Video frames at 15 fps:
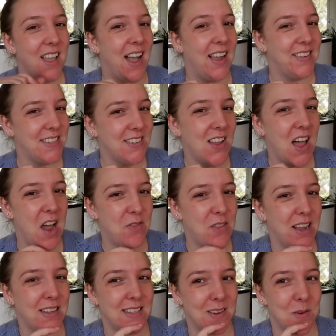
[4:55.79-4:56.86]
I still have
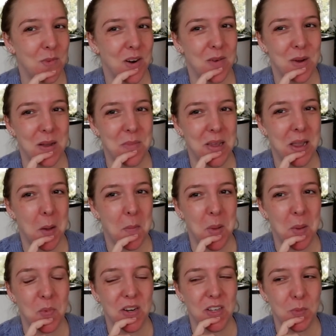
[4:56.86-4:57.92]
that somewhere in my makeup
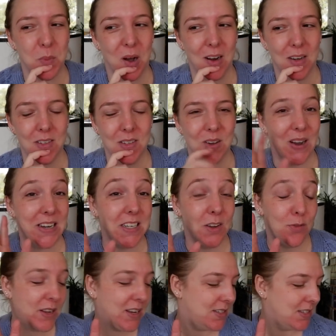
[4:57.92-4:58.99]
memories box. So I
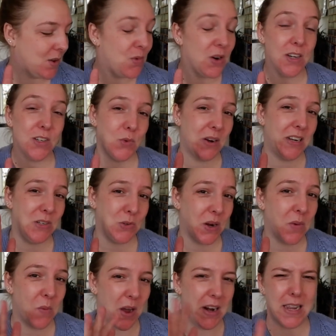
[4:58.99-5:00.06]
definitely, somewhere in
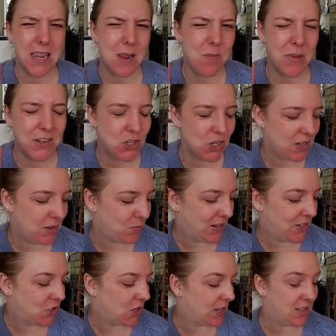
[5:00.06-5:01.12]
2021, I keep mention,
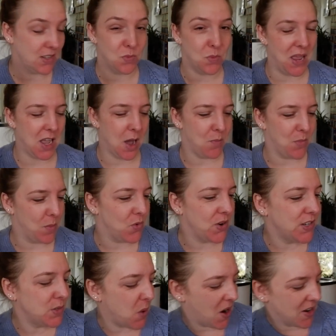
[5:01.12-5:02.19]
mentioning this makeup
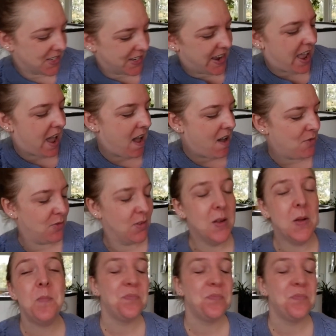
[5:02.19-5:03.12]
memories box I have.